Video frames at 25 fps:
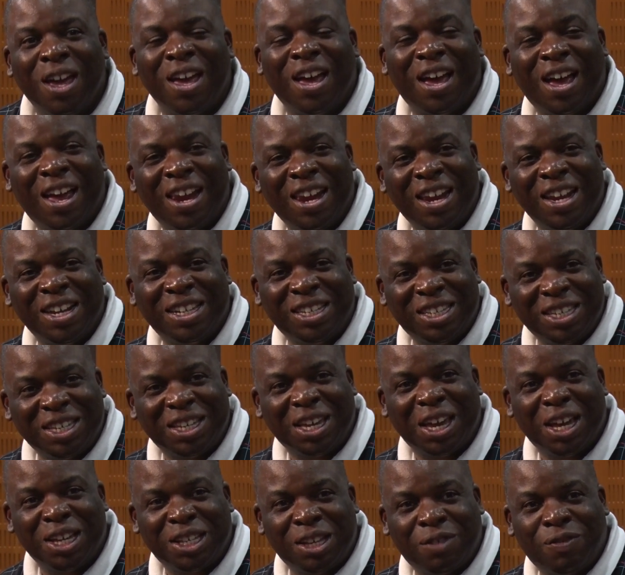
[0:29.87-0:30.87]
And it's the
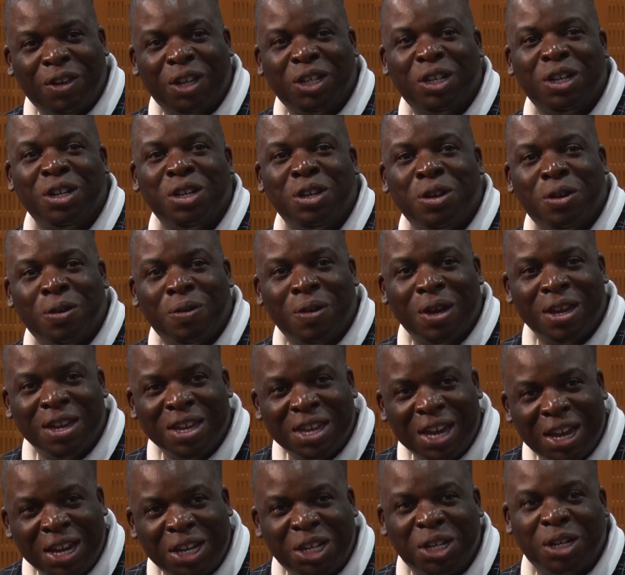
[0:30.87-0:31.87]
case of actually you're
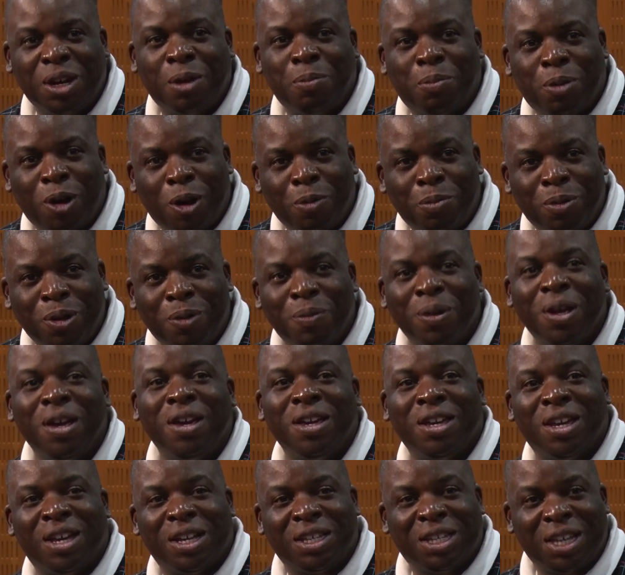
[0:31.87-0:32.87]
engaging that problem,
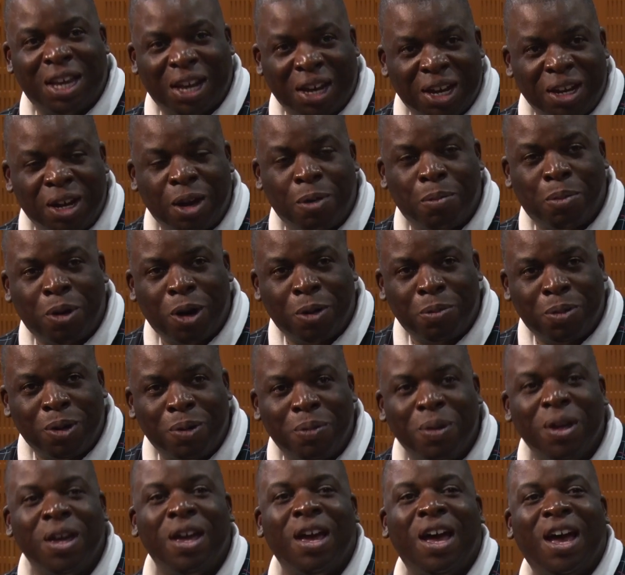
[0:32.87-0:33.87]
you're attacking that problem,